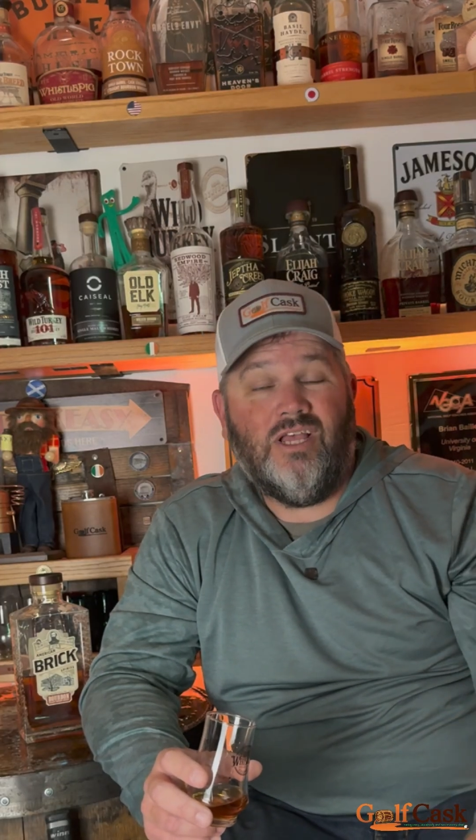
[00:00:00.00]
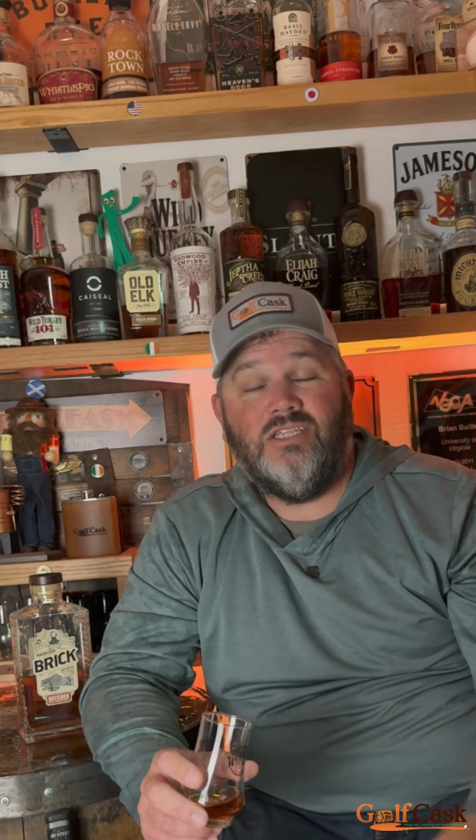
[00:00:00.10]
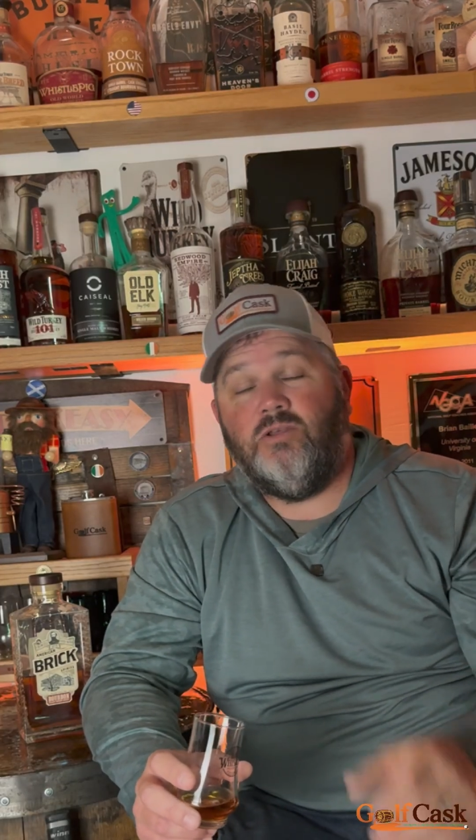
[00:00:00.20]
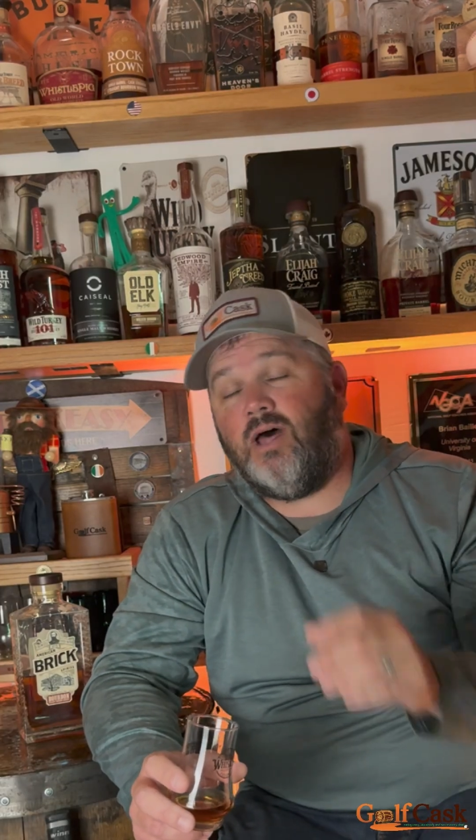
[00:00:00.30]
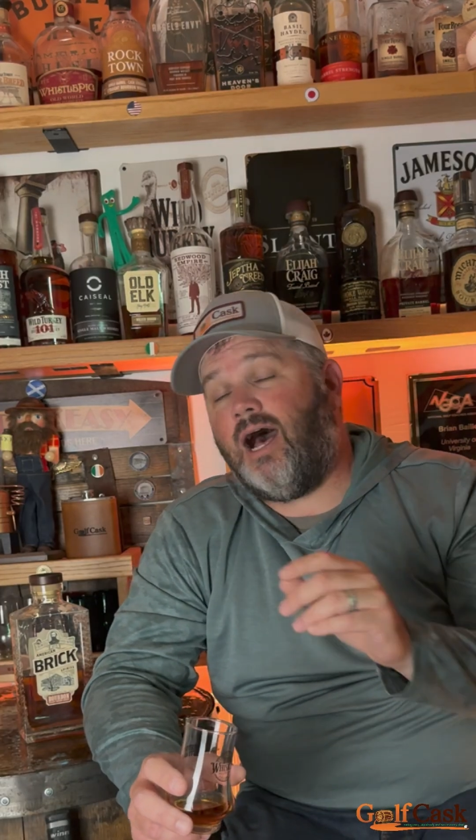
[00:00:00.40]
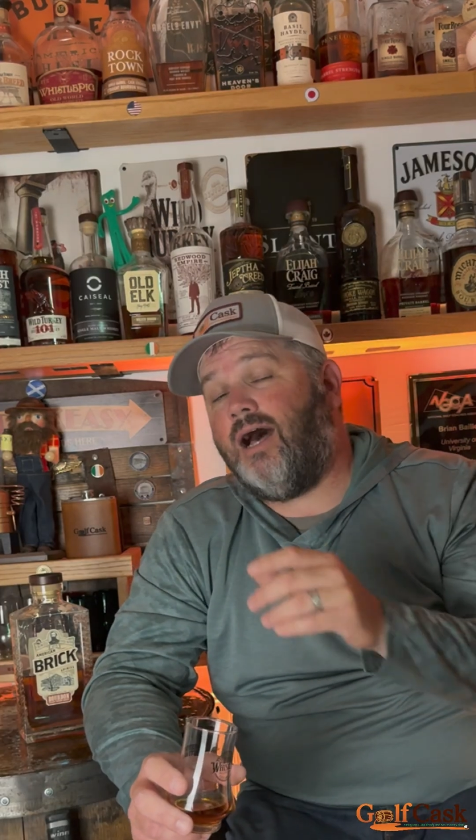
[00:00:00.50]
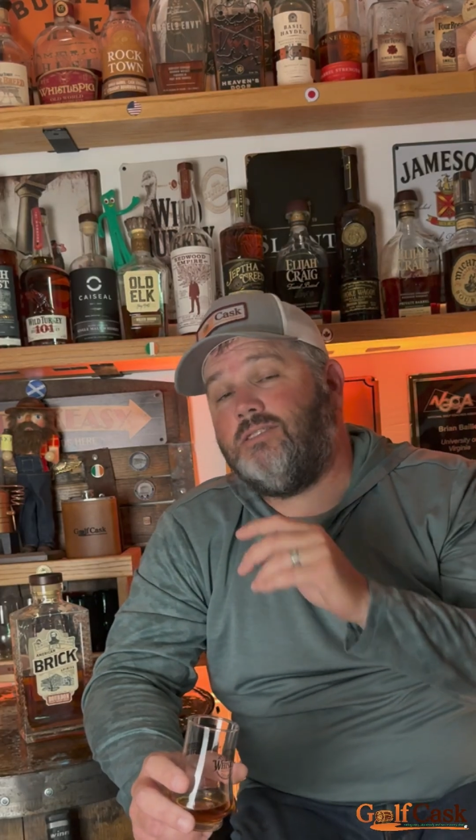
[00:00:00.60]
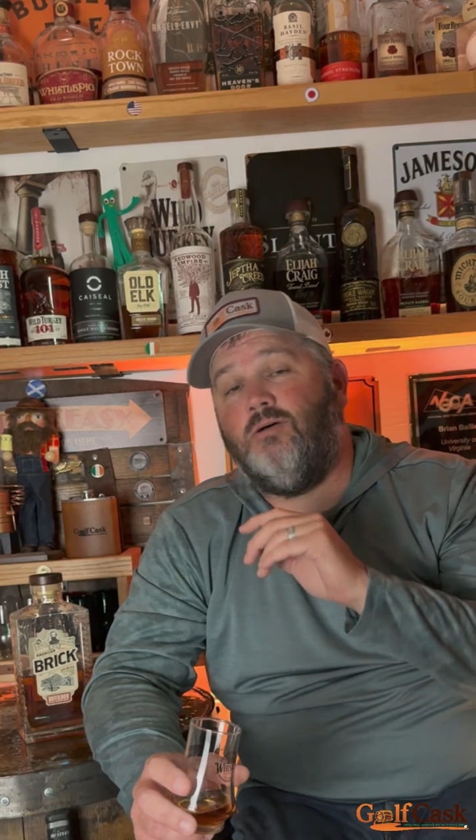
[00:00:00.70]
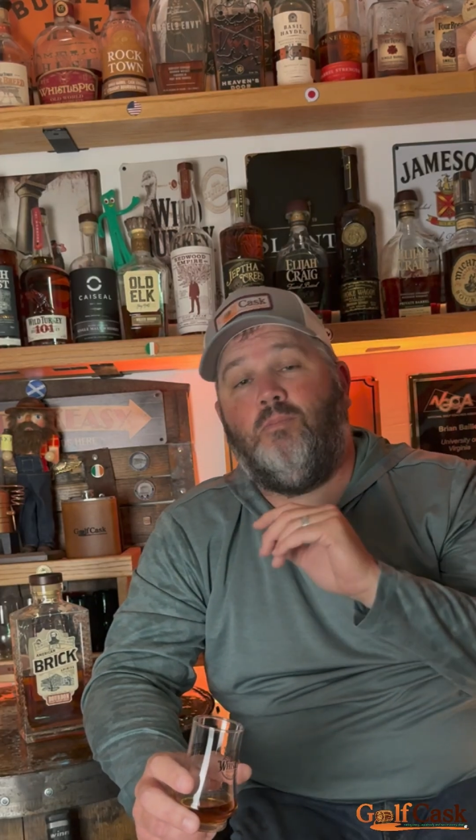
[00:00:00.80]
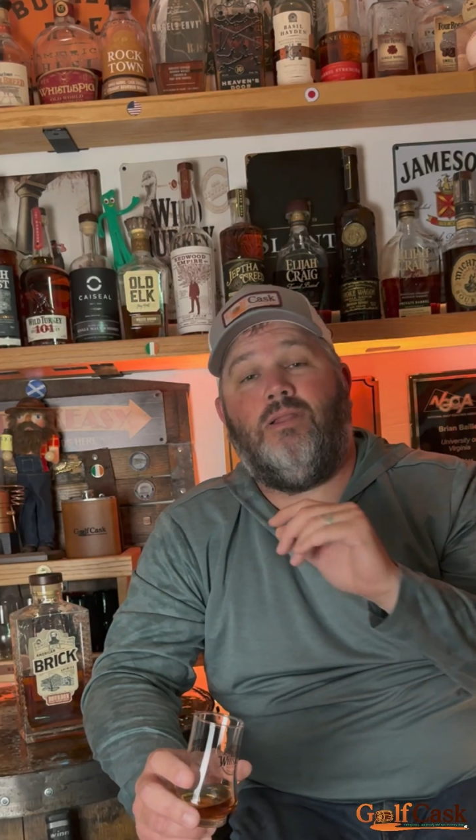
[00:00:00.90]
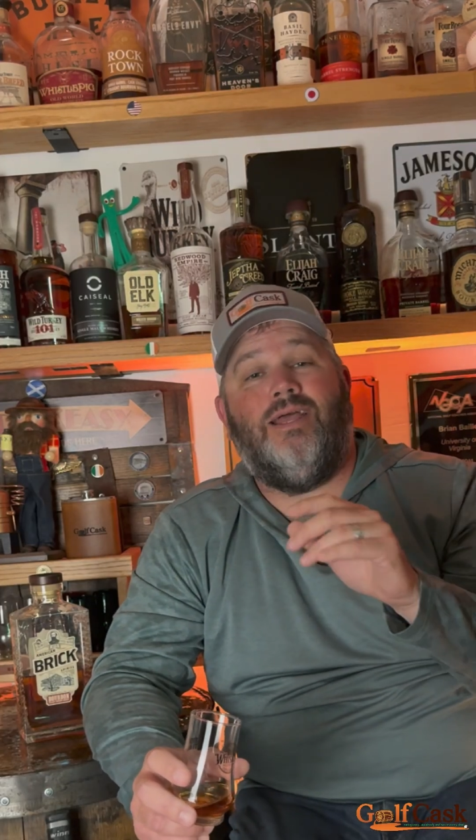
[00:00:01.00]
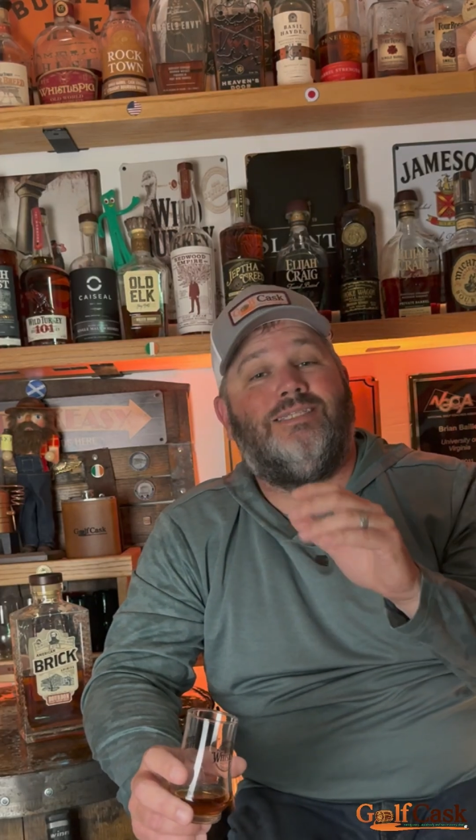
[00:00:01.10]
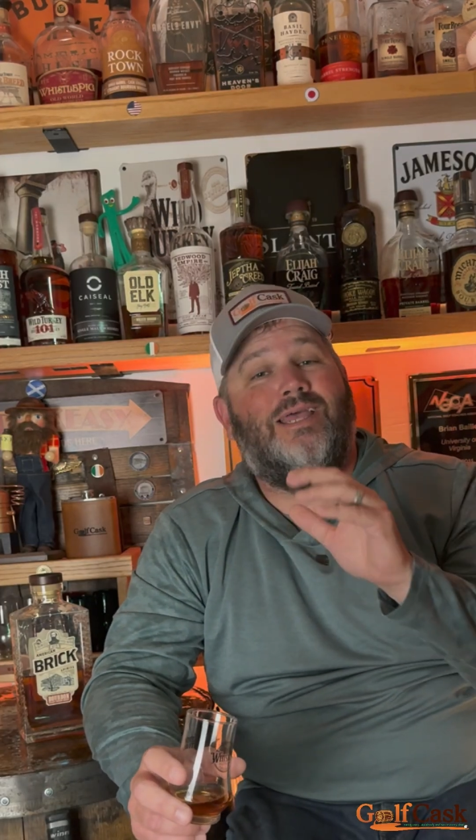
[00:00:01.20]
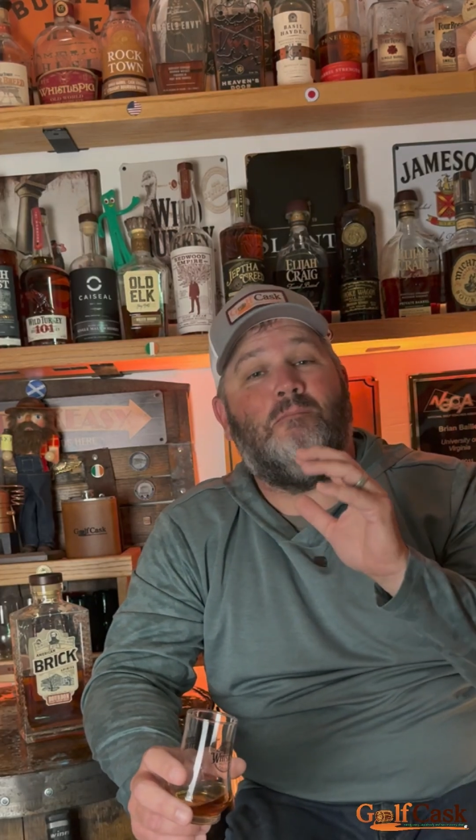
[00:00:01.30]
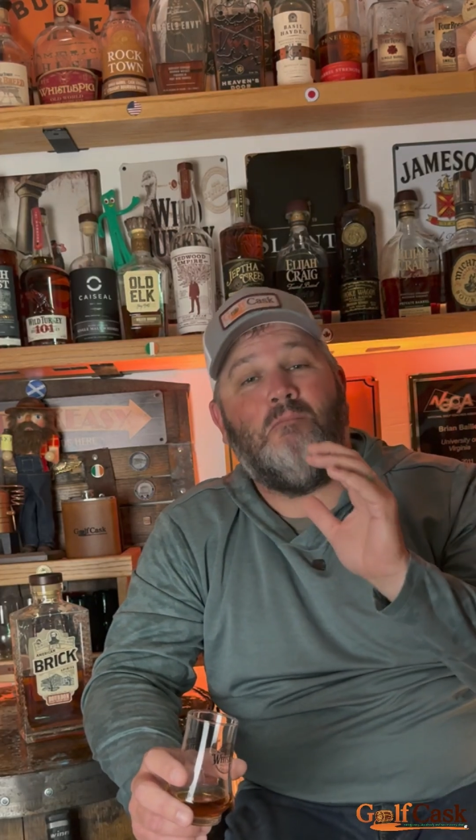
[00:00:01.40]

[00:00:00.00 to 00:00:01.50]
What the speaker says: So the hosel plays a